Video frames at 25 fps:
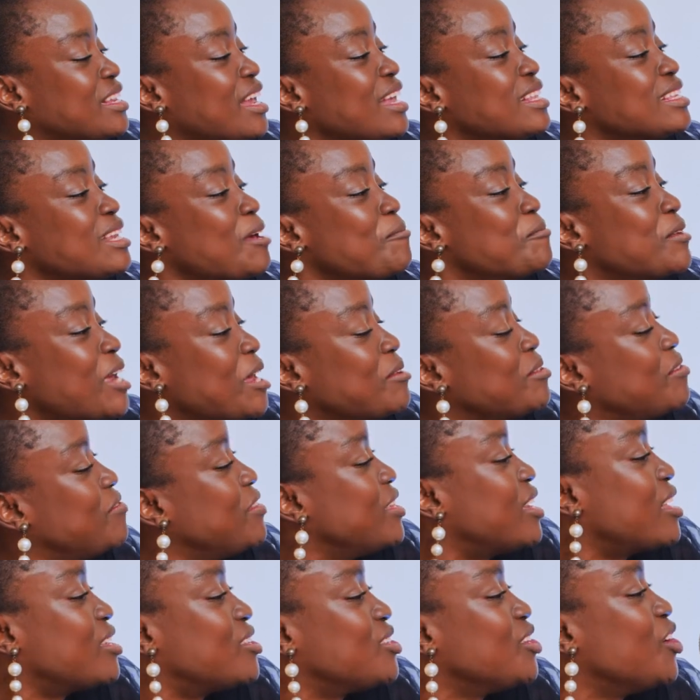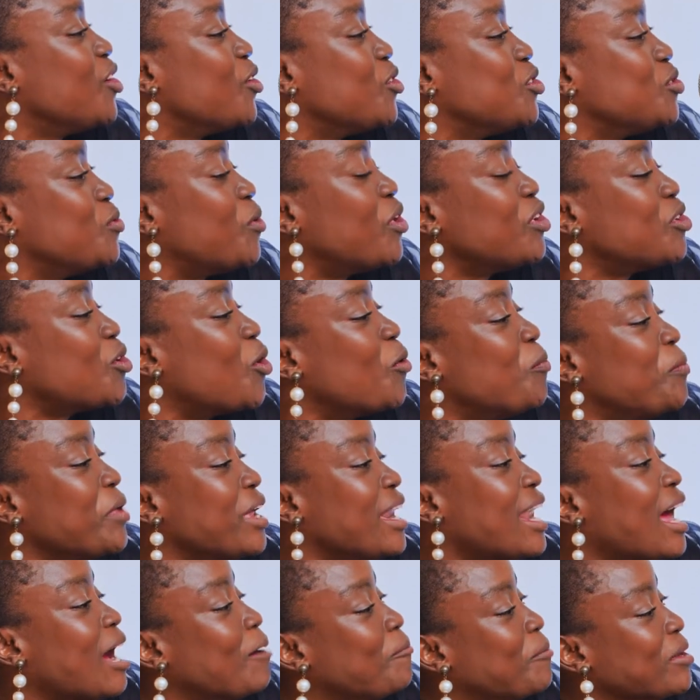And sometimes even as girls, you won't
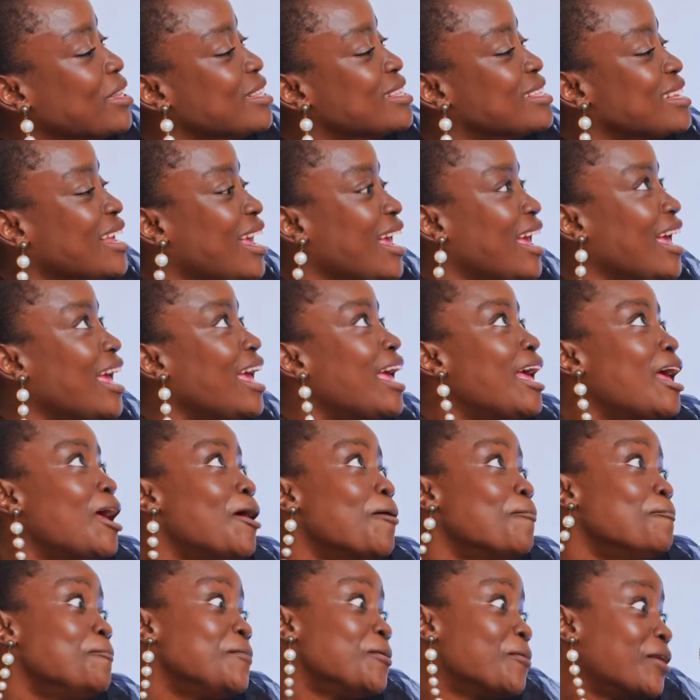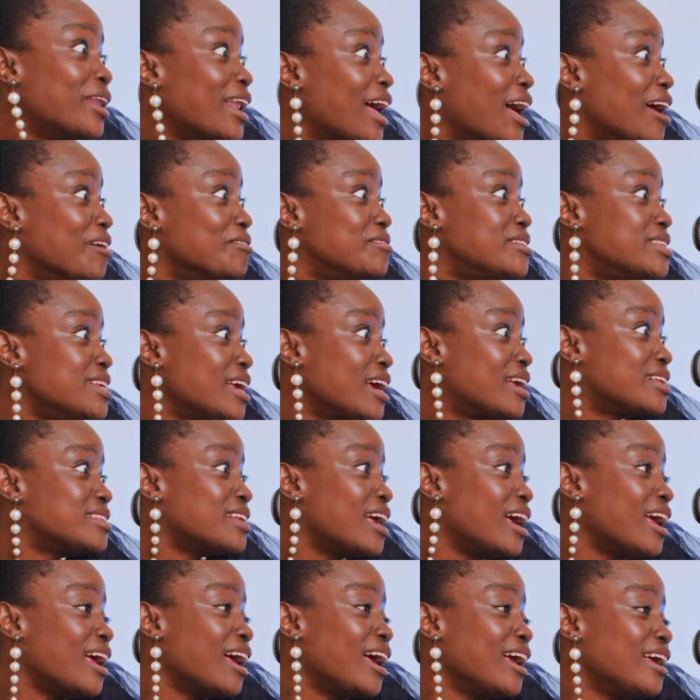open up and say, me, when I have sex,
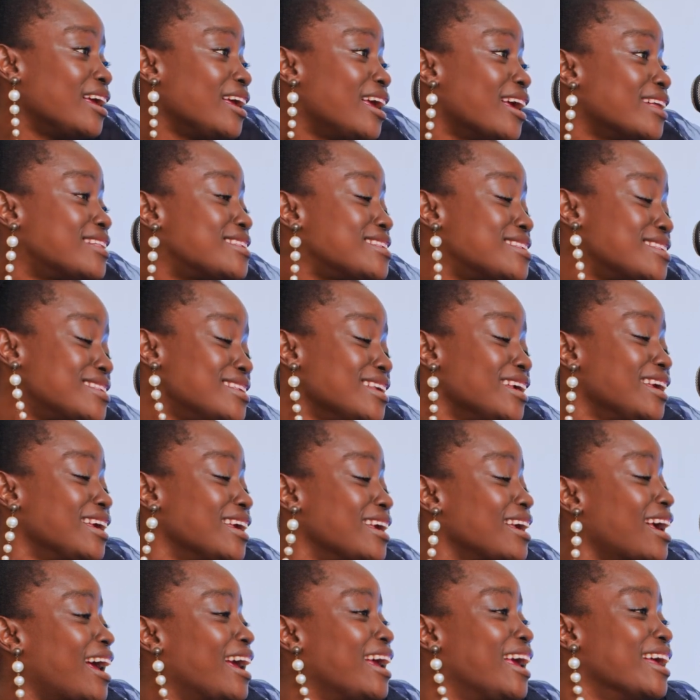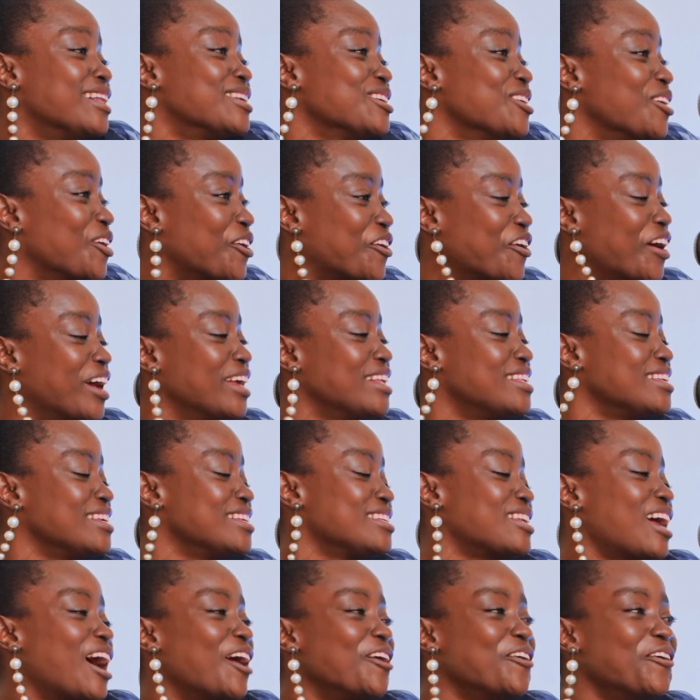I get sick, I get in a
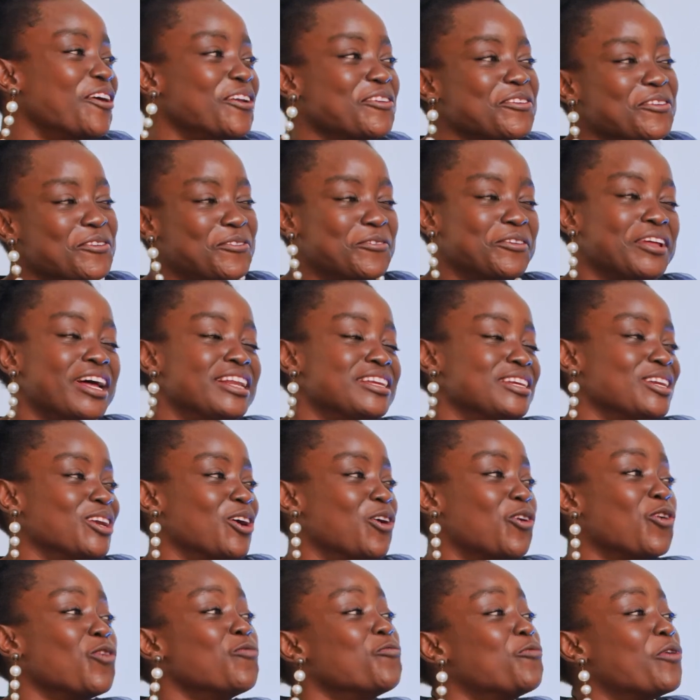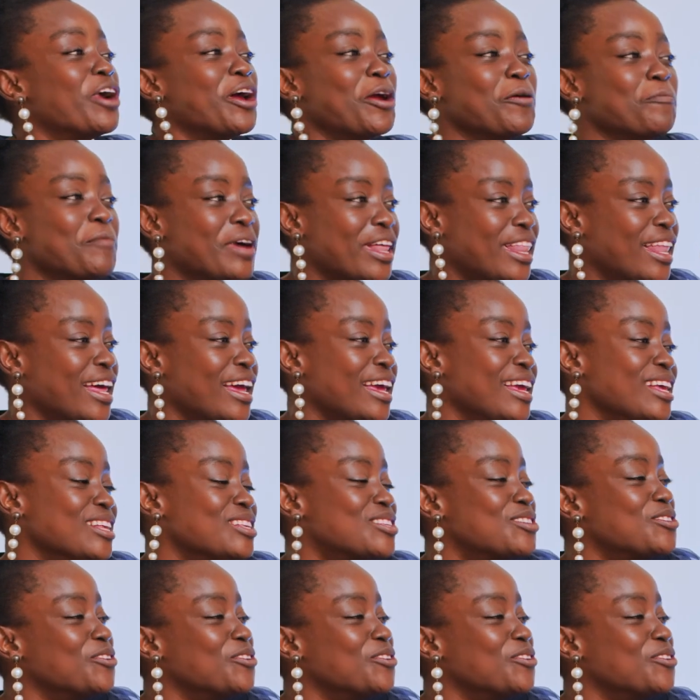crisis. Are you going to do that in a group where your mother is?